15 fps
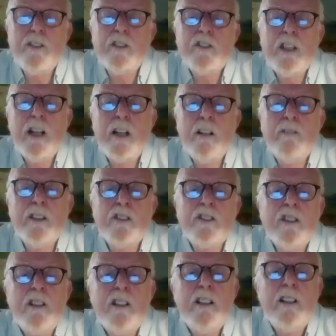the
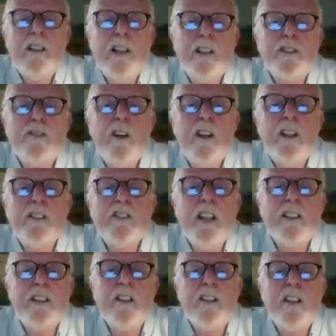settlements, as far as
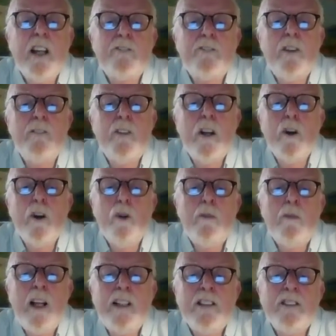they could get from their
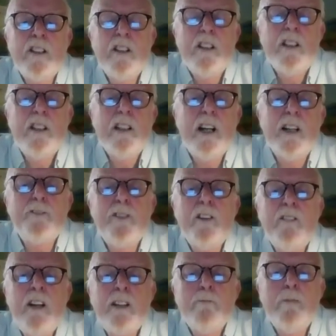homeland and
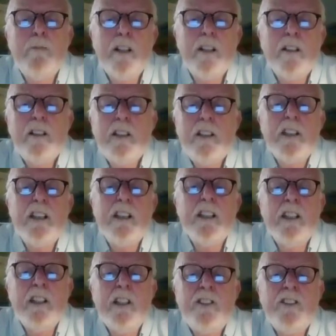from Edinburgh and
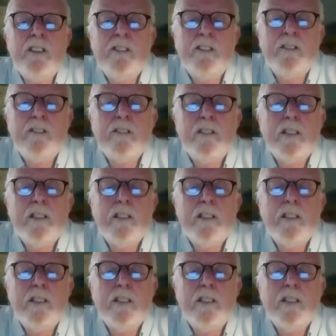London,